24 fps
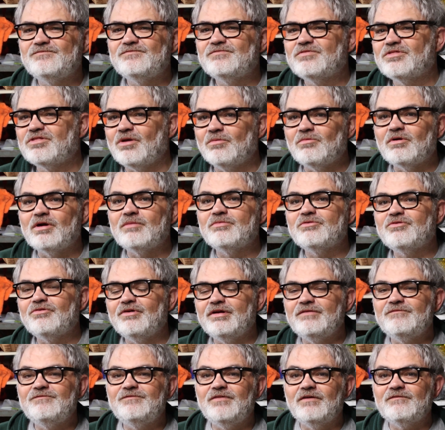somewhere
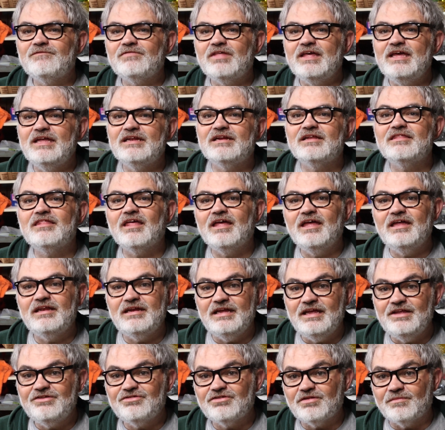between 15 and 10
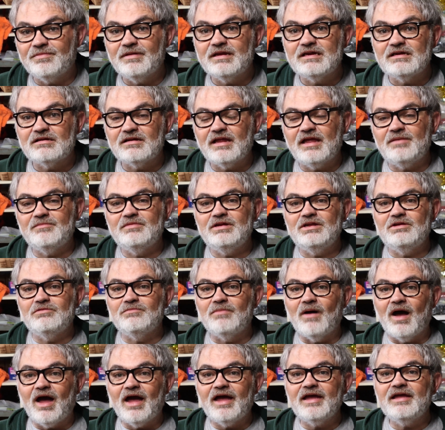each, depending on how many you
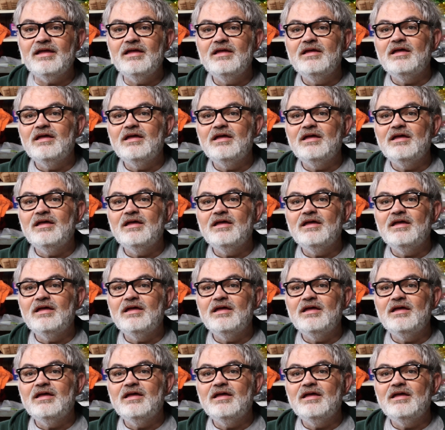buy.